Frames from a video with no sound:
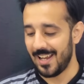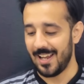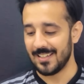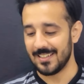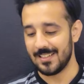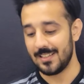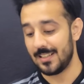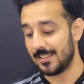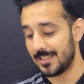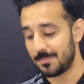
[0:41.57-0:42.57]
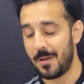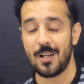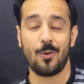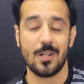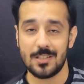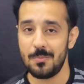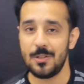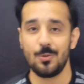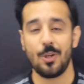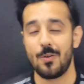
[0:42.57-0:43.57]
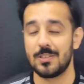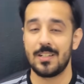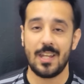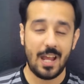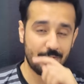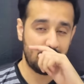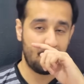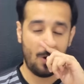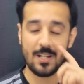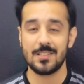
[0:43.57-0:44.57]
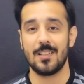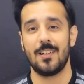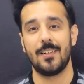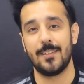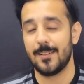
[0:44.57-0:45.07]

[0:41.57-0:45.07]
And this pack costed me 2000 FC points.